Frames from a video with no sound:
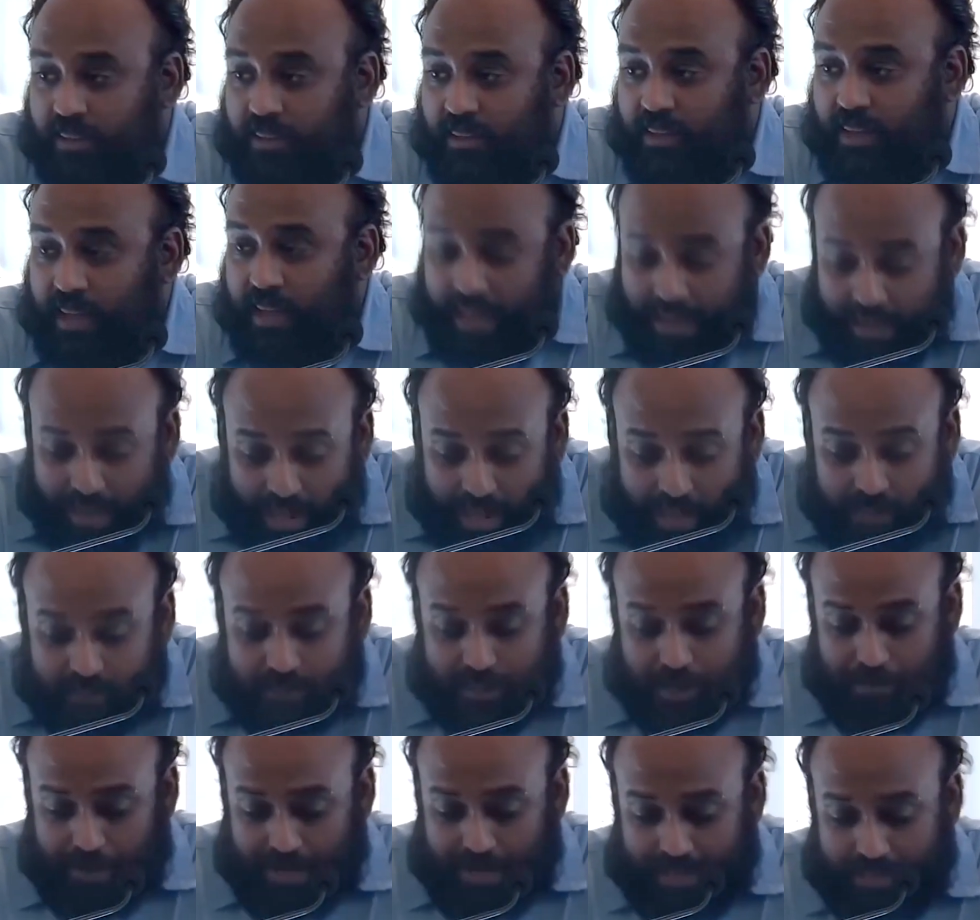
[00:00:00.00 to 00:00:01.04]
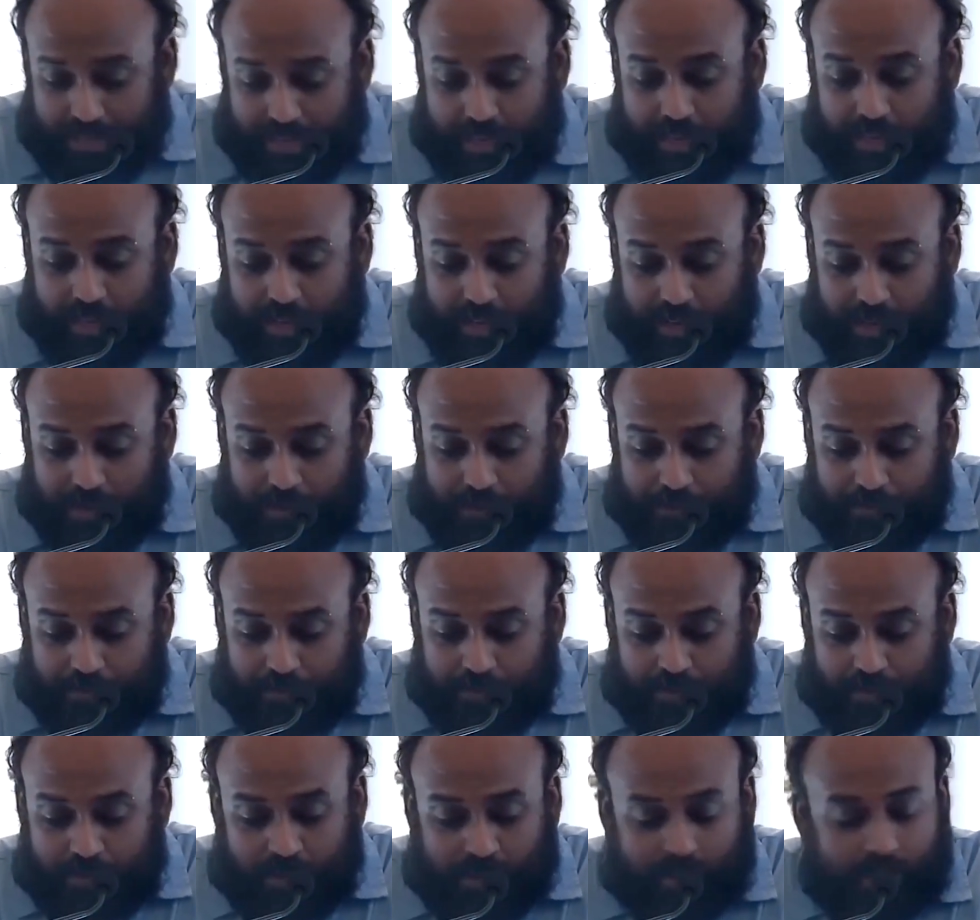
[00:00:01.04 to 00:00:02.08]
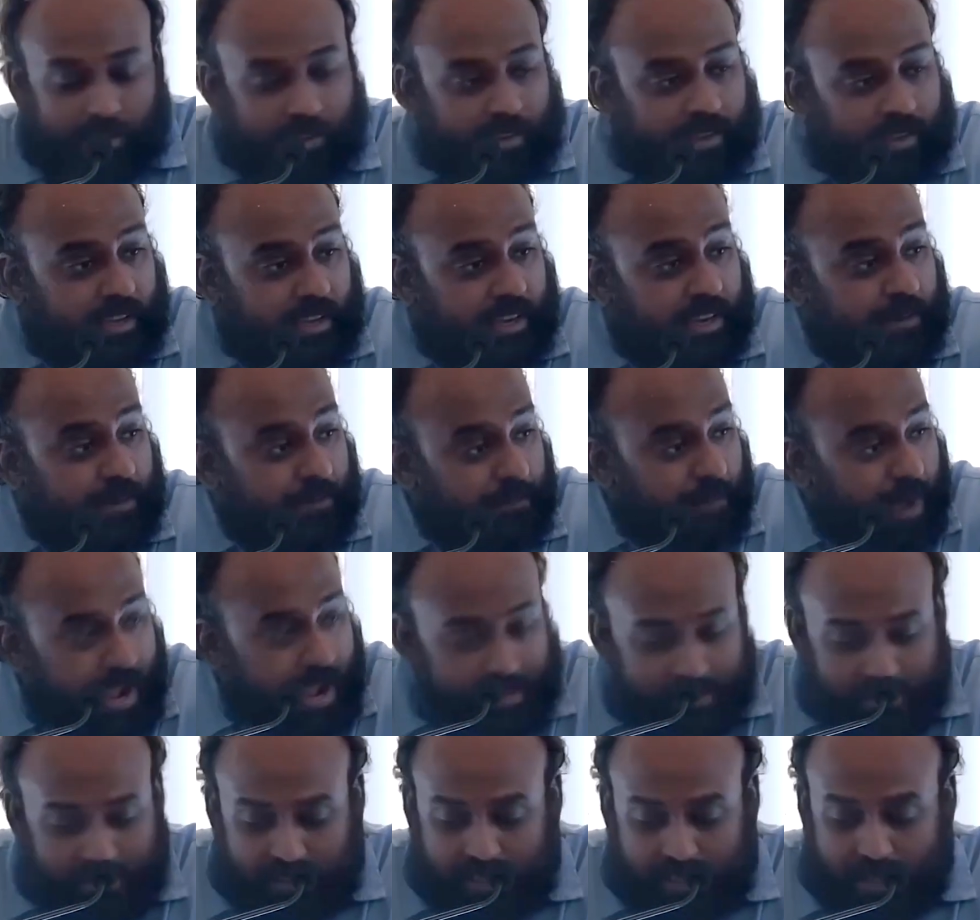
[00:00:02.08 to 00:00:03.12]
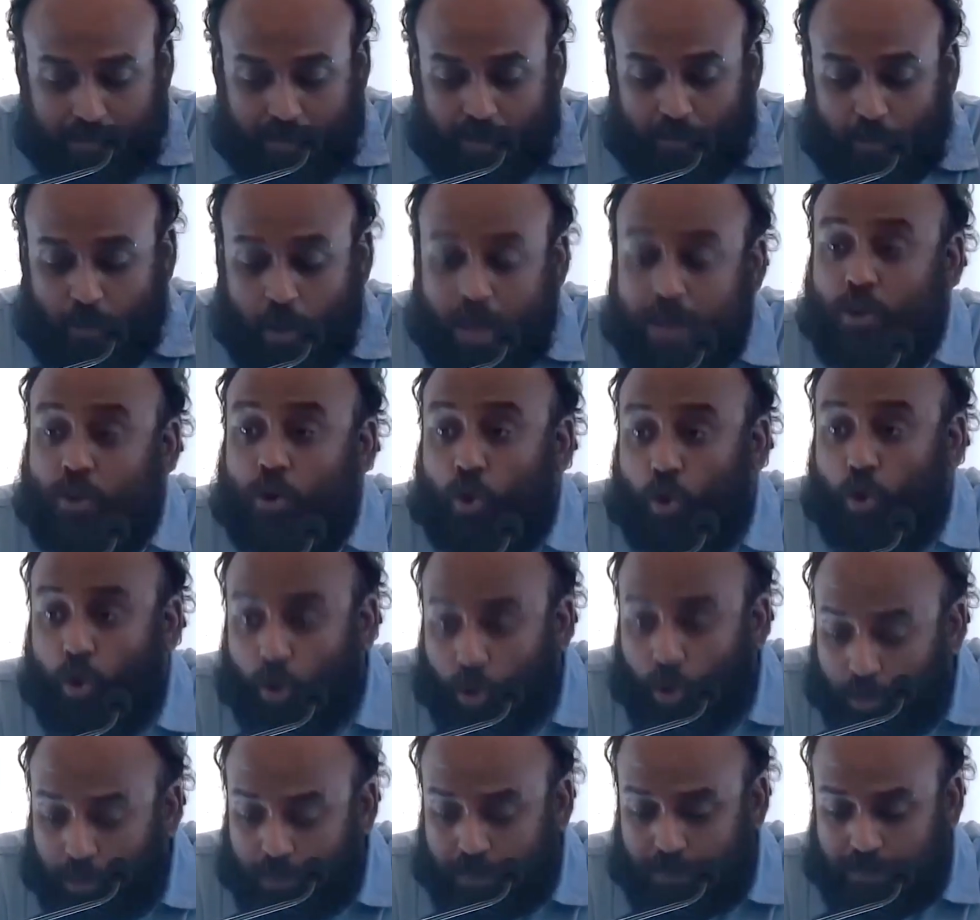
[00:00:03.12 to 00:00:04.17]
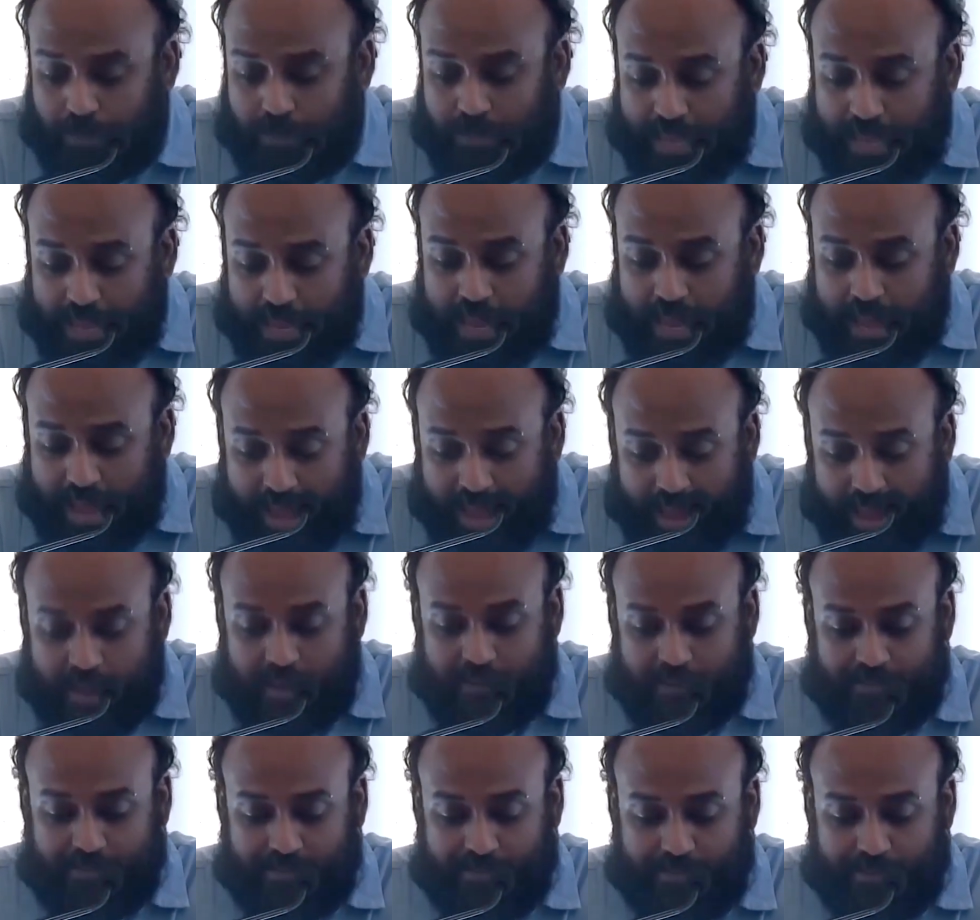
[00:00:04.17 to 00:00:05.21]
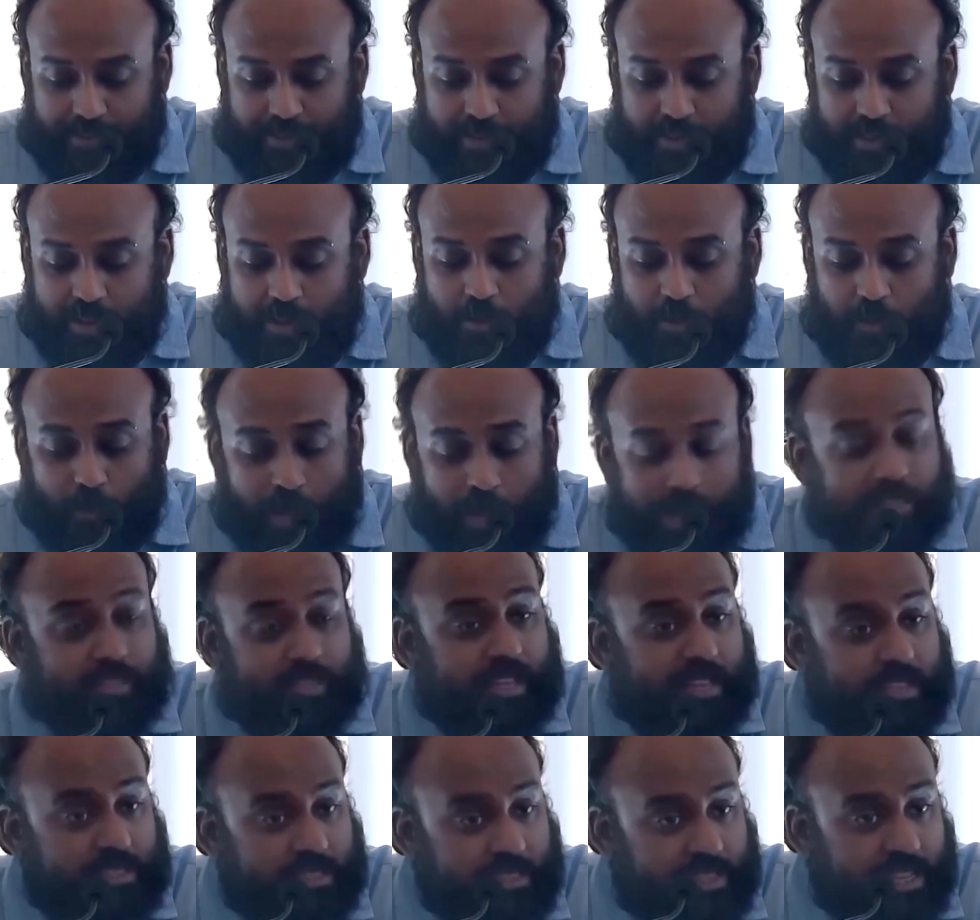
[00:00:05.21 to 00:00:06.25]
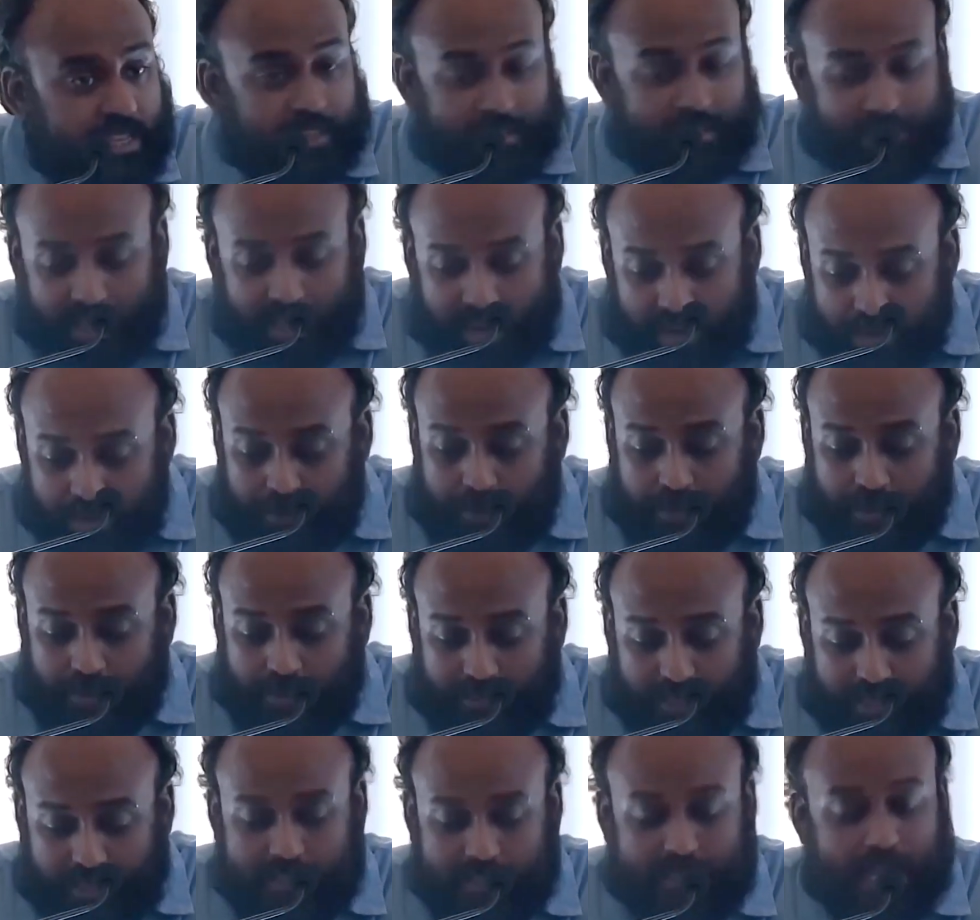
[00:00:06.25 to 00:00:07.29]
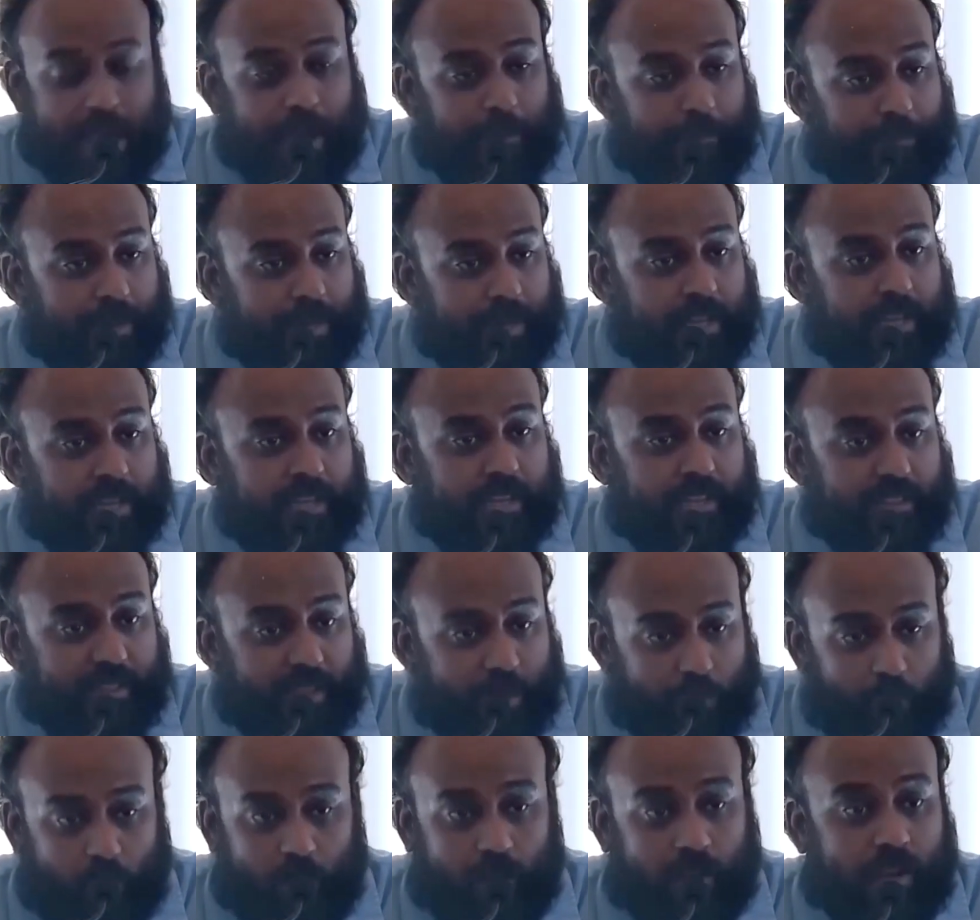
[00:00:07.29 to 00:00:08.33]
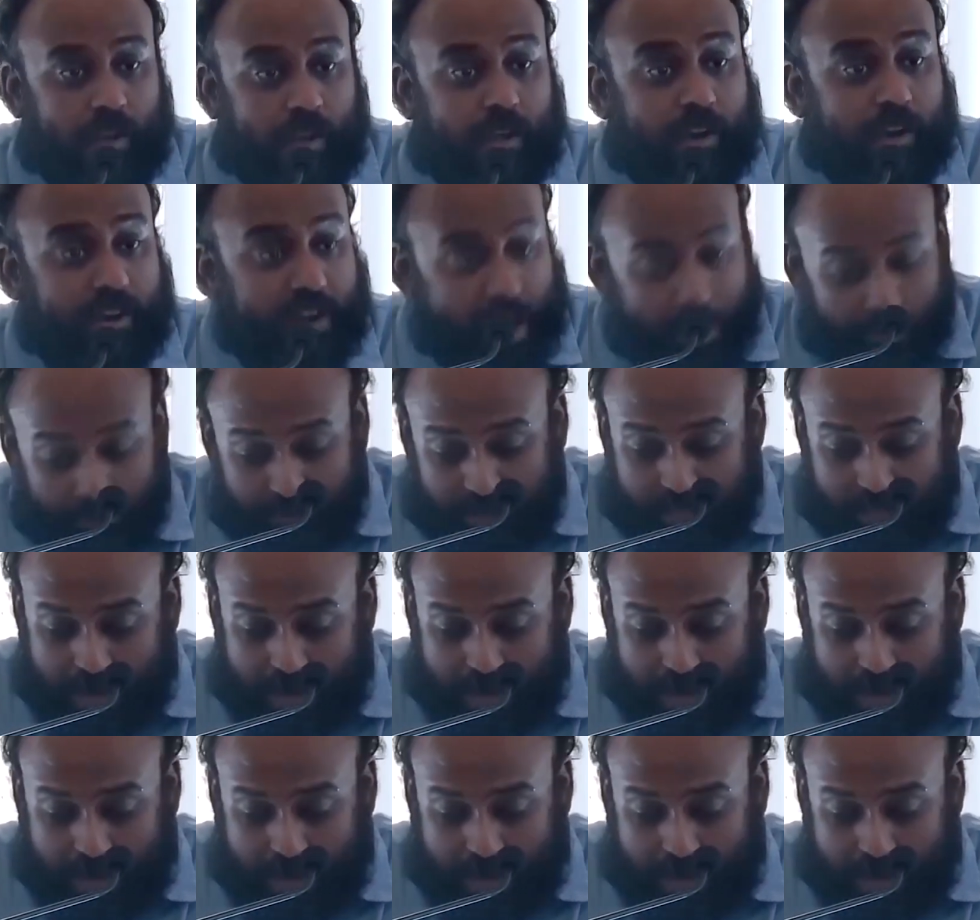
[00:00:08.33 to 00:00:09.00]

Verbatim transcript: And ultimately, it reminds them of what hope they have when they see terrible things happening in the world around them.